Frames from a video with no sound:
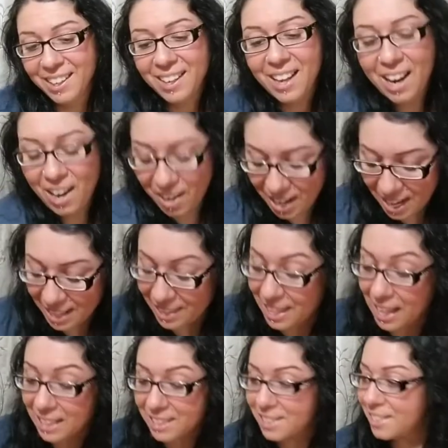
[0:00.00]
All right,
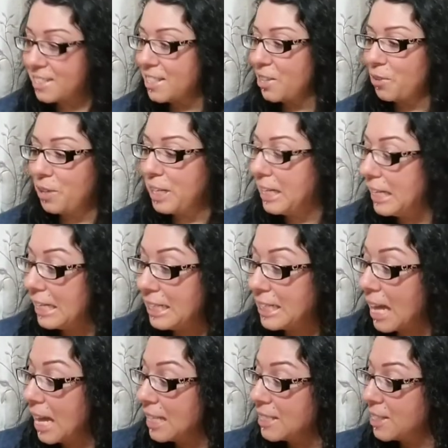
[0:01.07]
that's the reading.
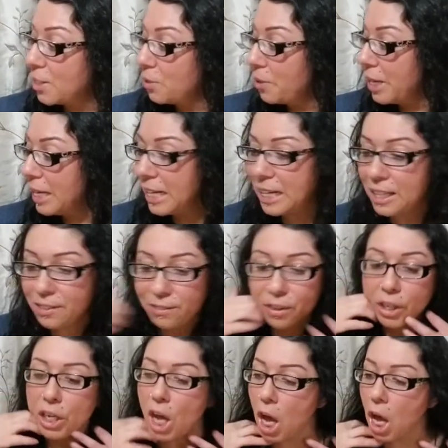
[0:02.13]
That's the reading for
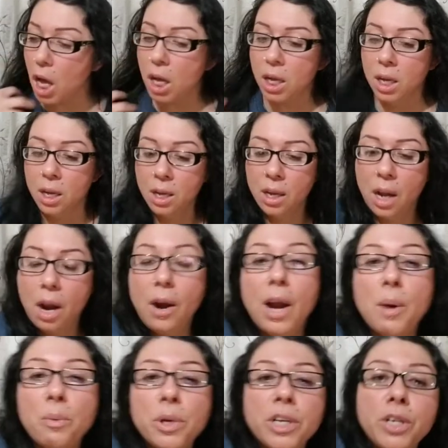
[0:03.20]
ya. All
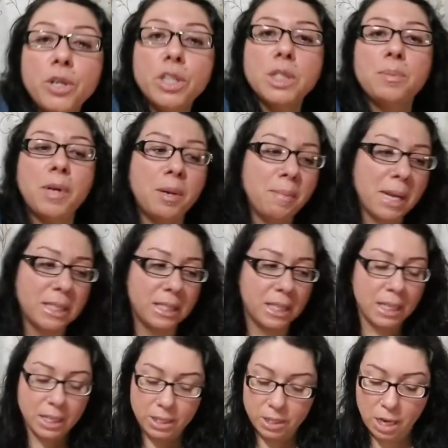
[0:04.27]
right, we're going to do your spirit
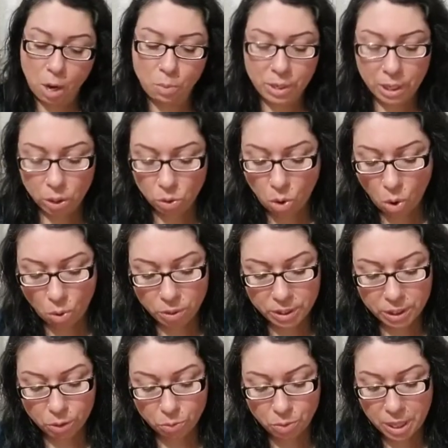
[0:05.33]
message and we're going to call
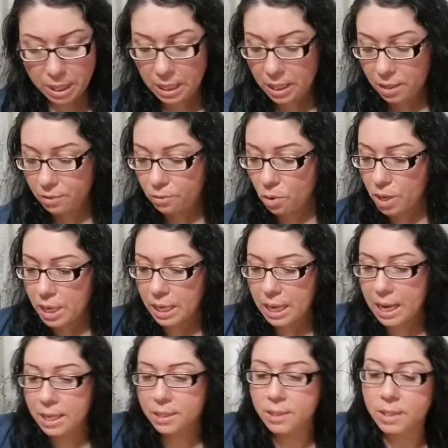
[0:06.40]
this a reading for ya,
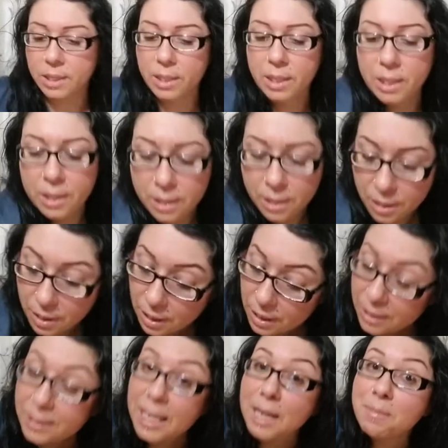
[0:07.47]
Cancer.
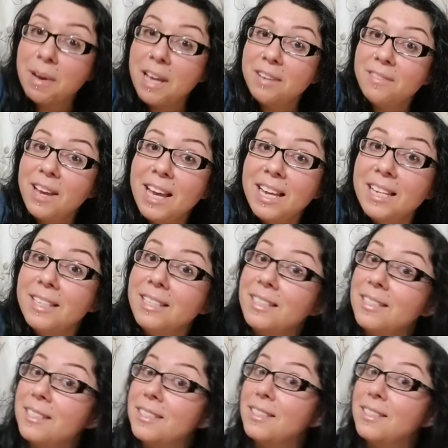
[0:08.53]
Take my advice.